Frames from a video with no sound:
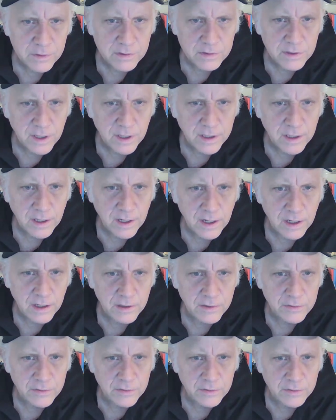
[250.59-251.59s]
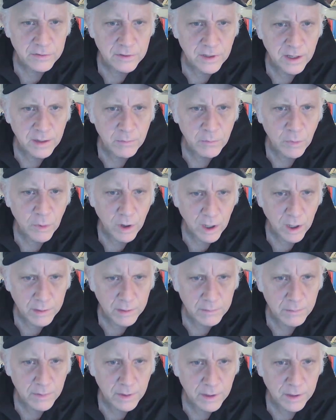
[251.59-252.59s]
was a psychiatrist named
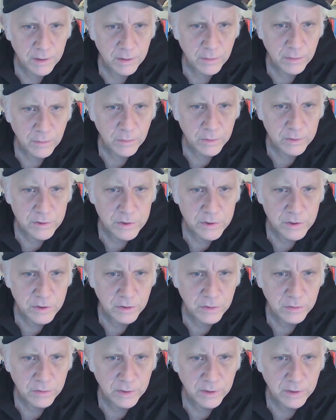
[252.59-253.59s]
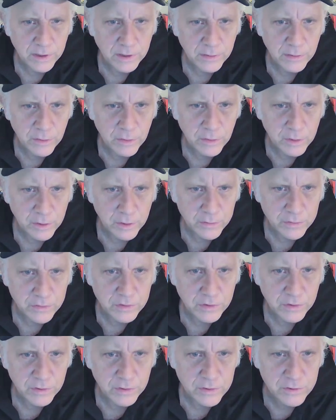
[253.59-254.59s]
Wattenmaker with children in
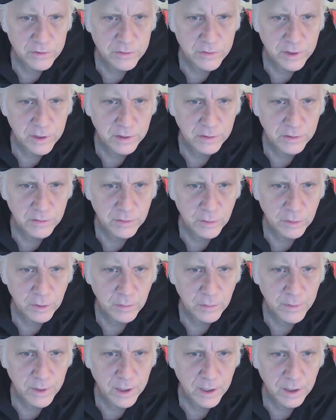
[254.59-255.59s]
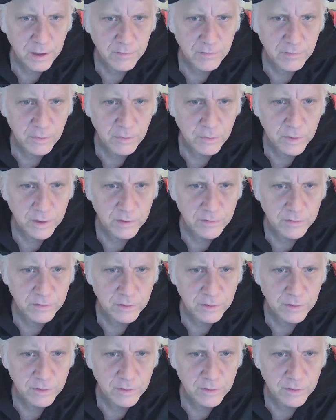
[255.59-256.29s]
neurosurgery and neurobehavior